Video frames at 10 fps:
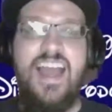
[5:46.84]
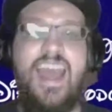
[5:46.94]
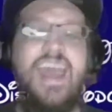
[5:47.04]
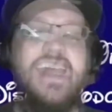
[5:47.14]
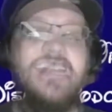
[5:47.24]

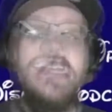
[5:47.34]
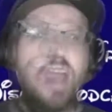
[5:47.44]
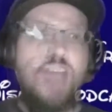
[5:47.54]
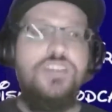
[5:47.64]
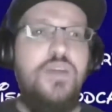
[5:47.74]
And
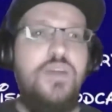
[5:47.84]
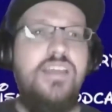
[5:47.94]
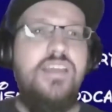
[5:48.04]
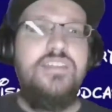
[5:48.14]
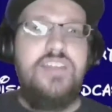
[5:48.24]
I just want to
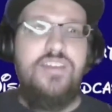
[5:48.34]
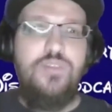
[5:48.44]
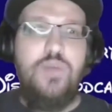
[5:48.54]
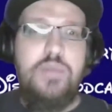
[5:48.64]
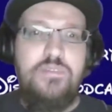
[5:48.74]
get this out of
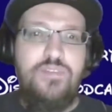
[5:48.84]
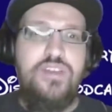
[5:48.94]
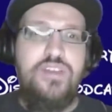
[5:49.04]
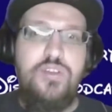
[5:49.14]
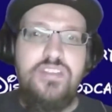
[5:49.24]
the way before
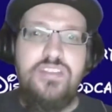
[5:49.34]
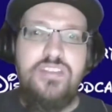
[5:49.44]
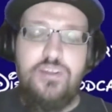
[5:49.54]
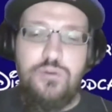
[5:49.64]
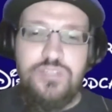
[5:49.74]
you go into the ghost